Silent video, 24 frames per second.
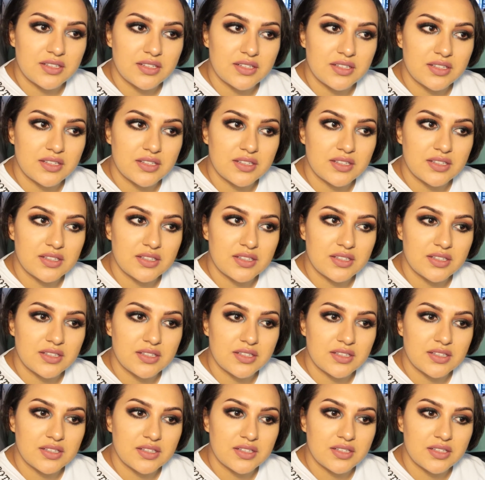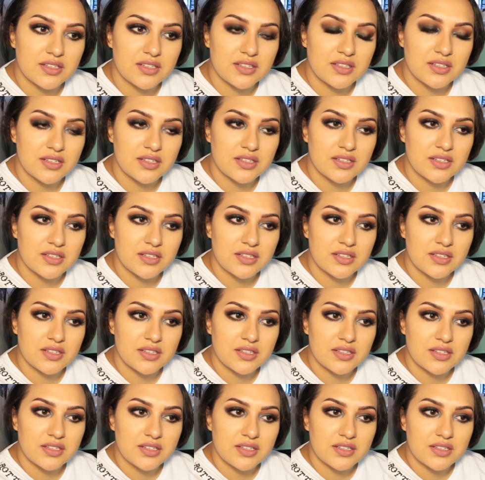
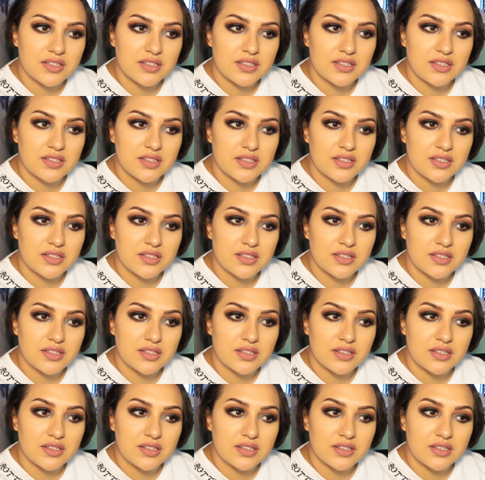(silence)